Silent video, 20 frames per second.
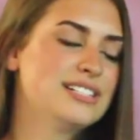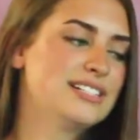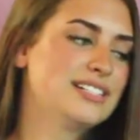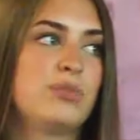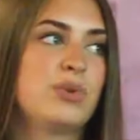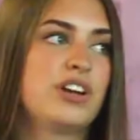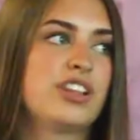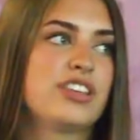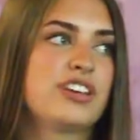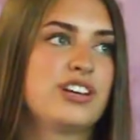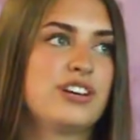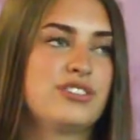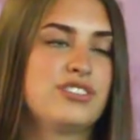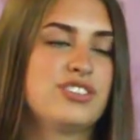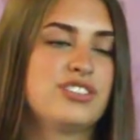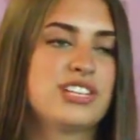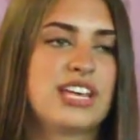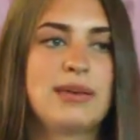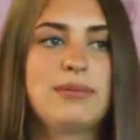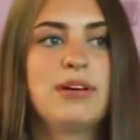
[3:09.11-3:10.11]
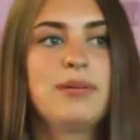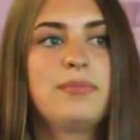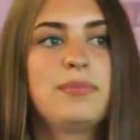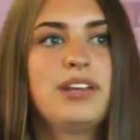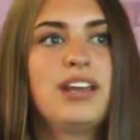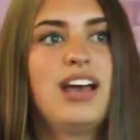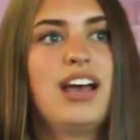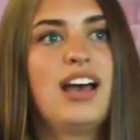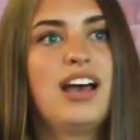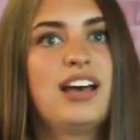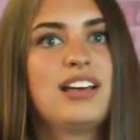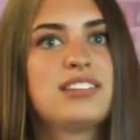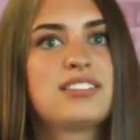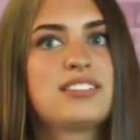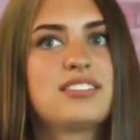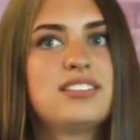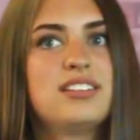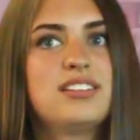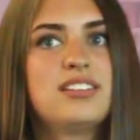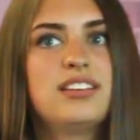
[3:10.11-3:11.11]
One of the coaches came up and
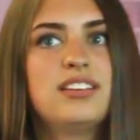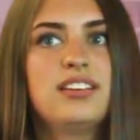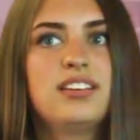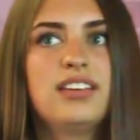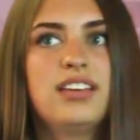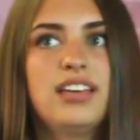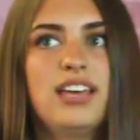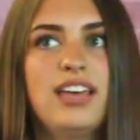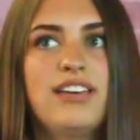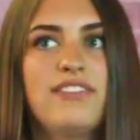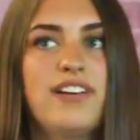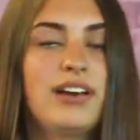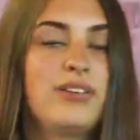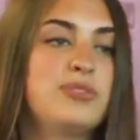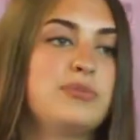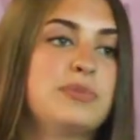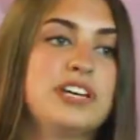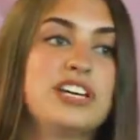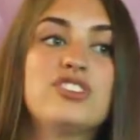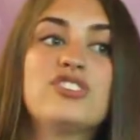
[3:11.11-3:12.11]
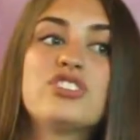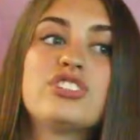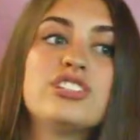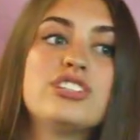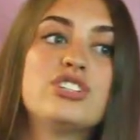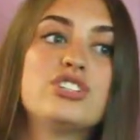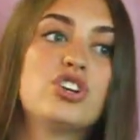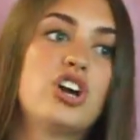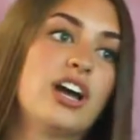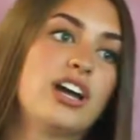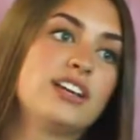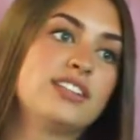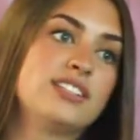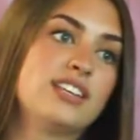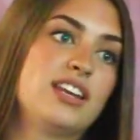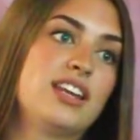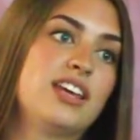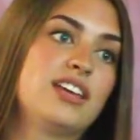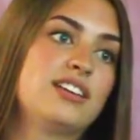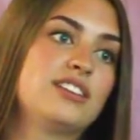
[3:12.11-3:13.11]
asked if I would be interested in trying
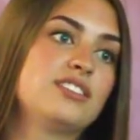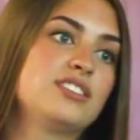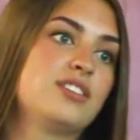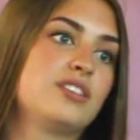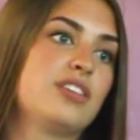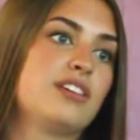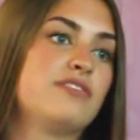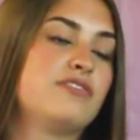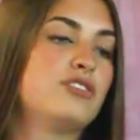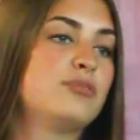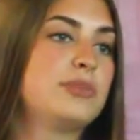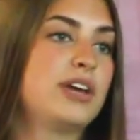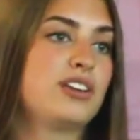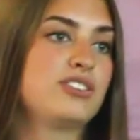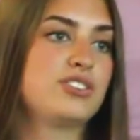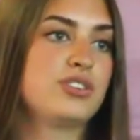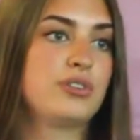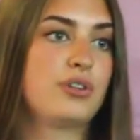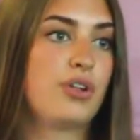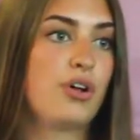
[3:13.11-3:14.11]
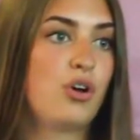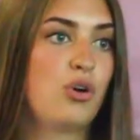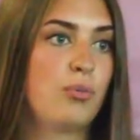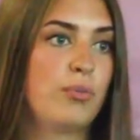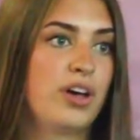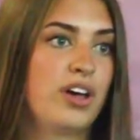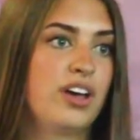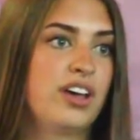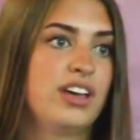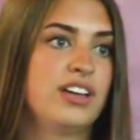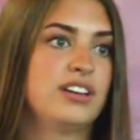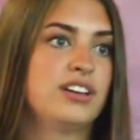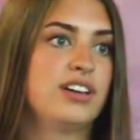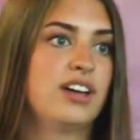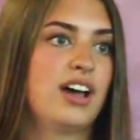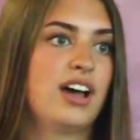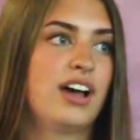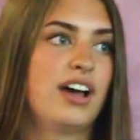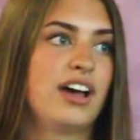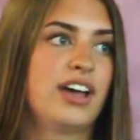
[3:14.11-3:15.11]
sitting, so they flew me out to Oklahoma, and
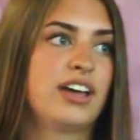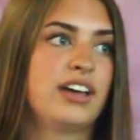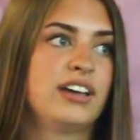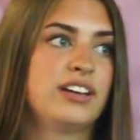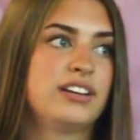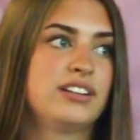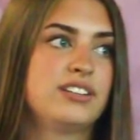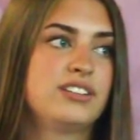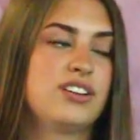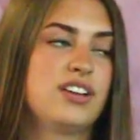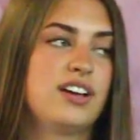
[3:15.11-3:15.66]
I